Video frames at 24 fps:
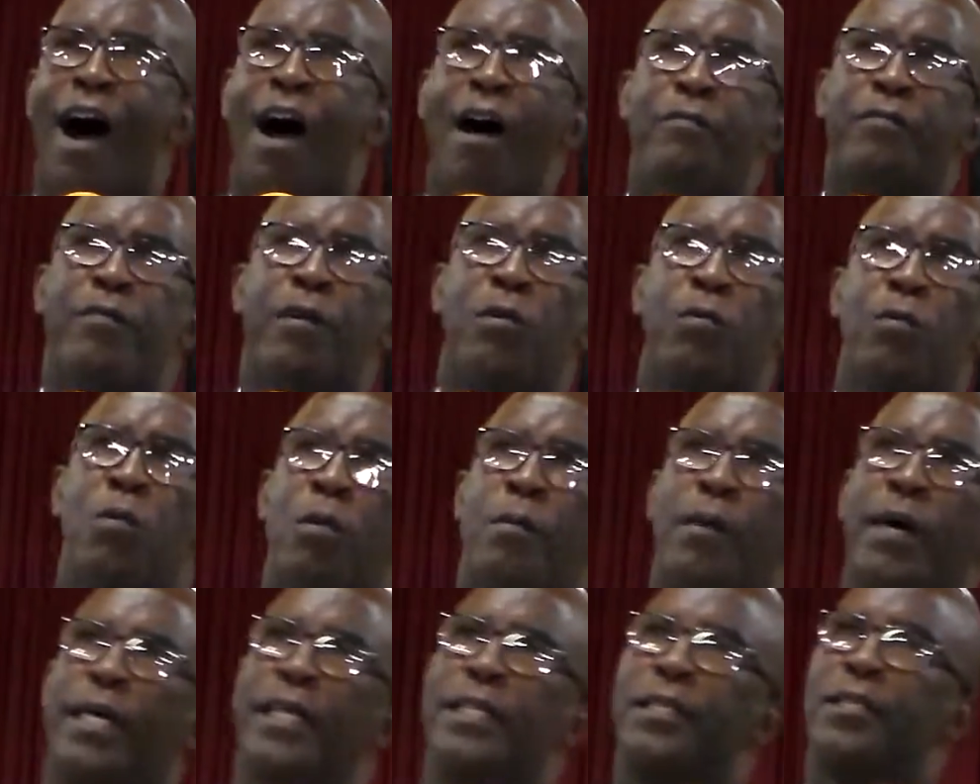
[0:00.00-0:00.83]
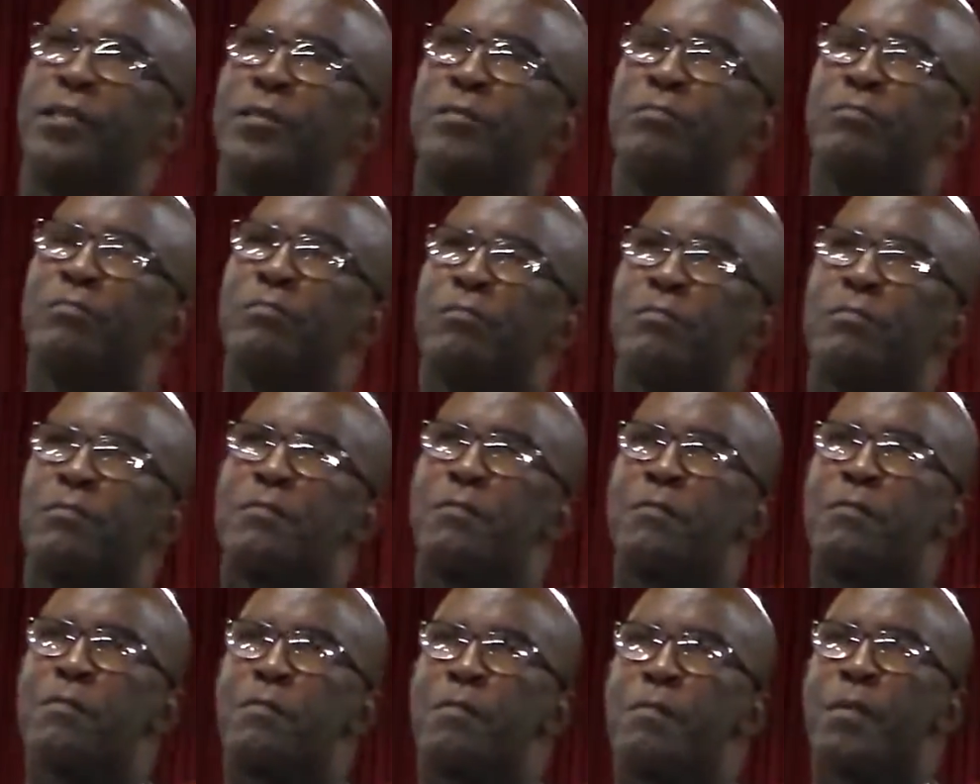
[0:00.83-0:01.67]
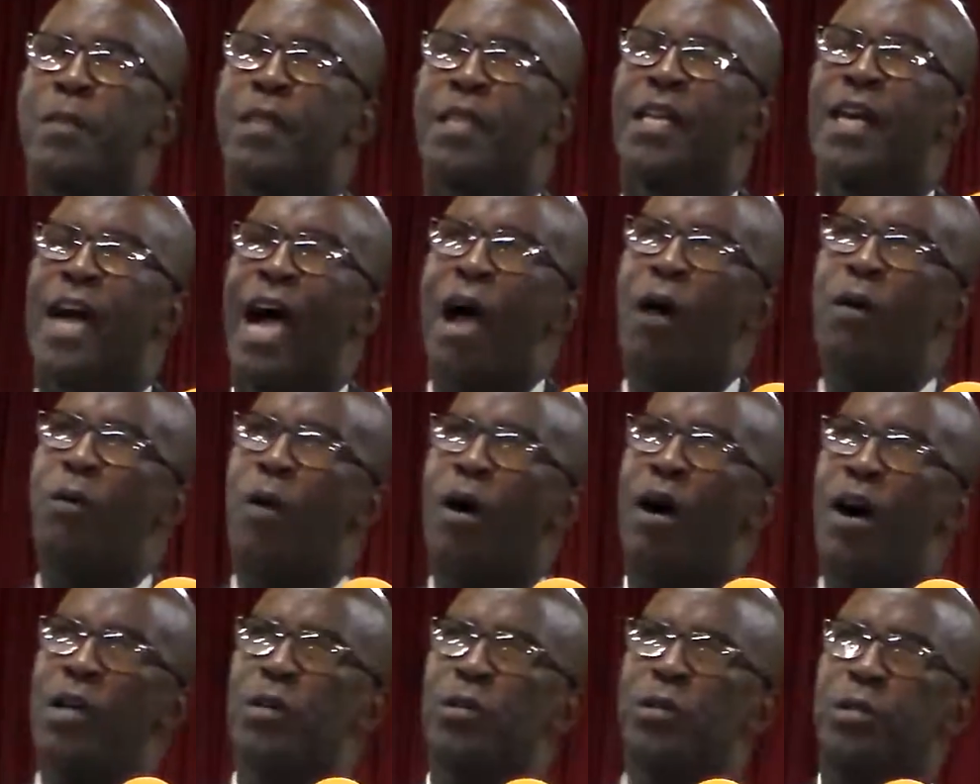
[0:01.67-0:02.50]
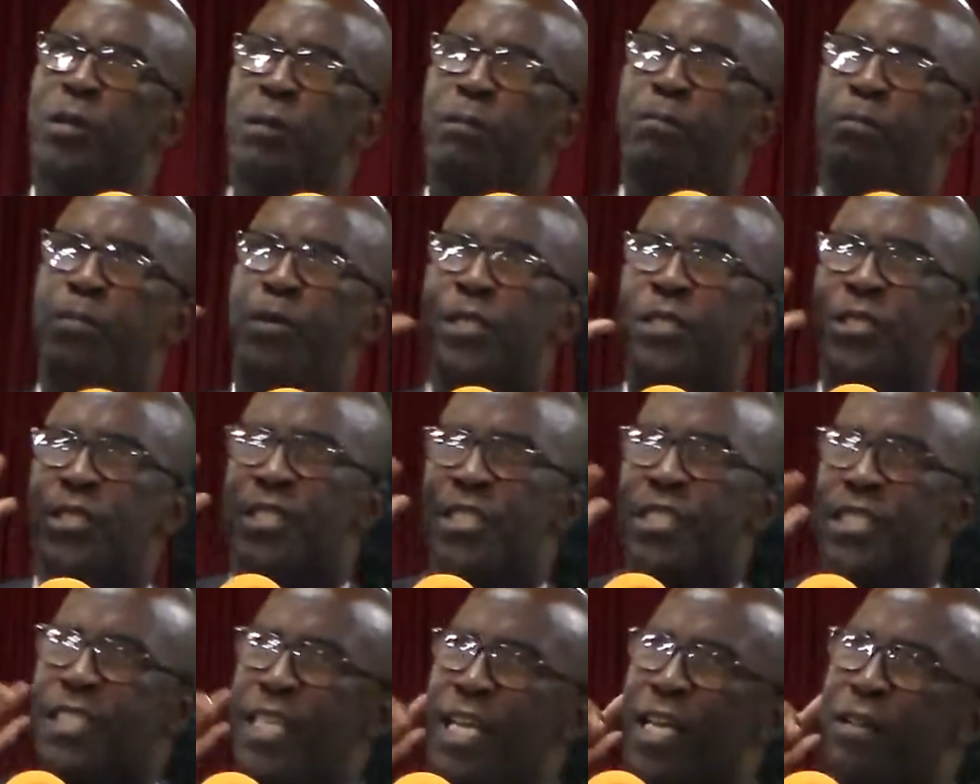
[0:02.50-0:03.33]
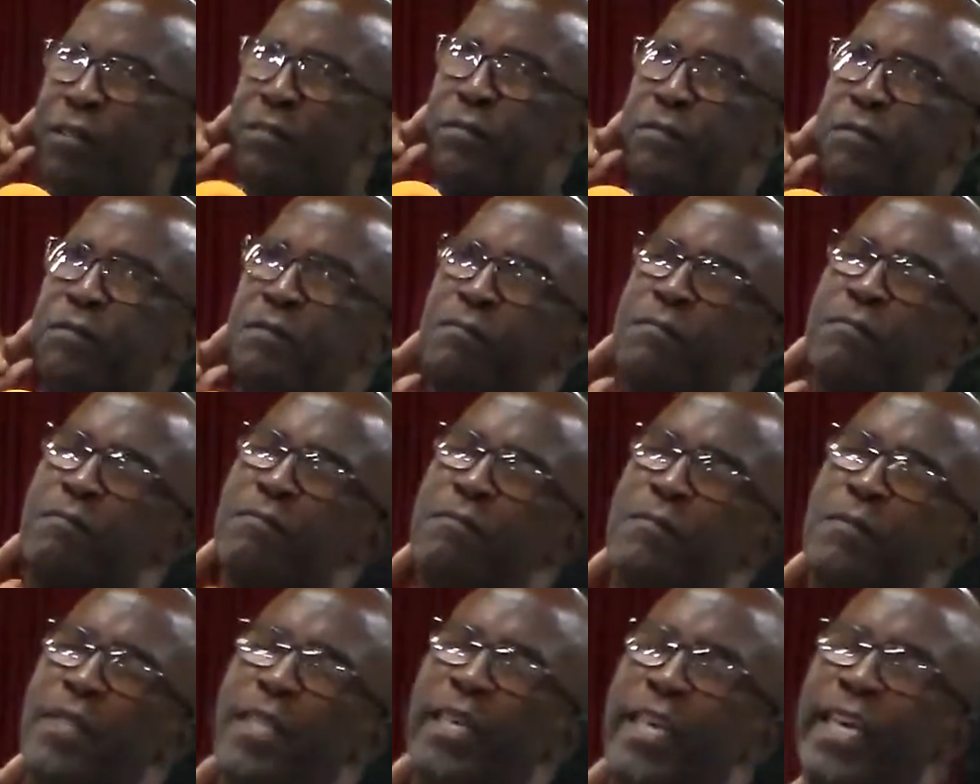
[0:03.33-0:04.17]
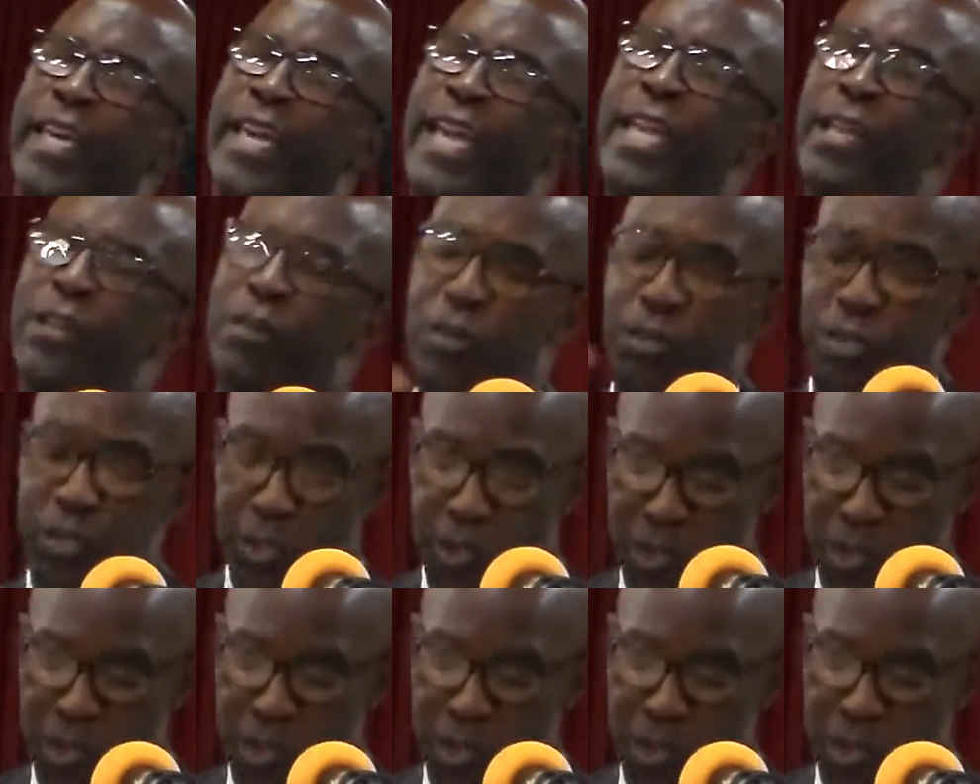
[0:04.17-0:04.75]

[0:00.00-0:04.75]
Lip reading: of a woman. I want you to put yourself in her